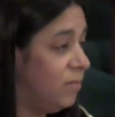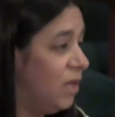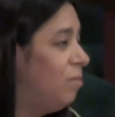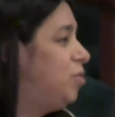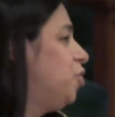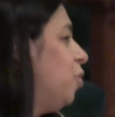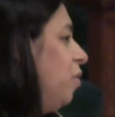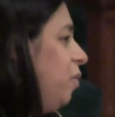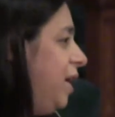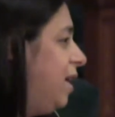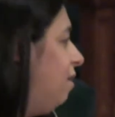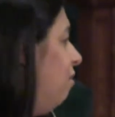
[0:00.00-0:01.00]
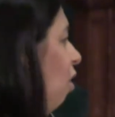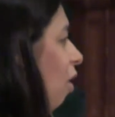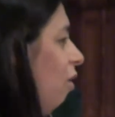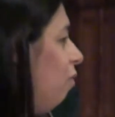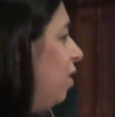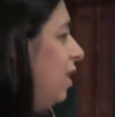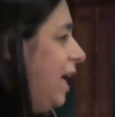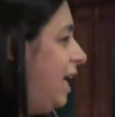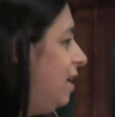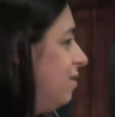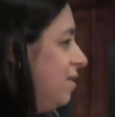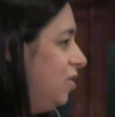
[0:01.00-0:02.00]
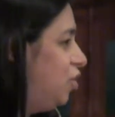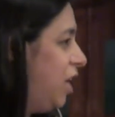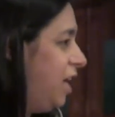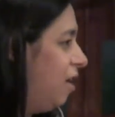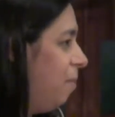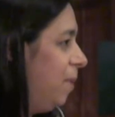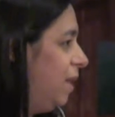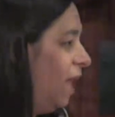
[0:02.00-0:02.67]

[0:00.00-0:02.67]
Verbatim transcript: I'm sure we can all relate to Jacob and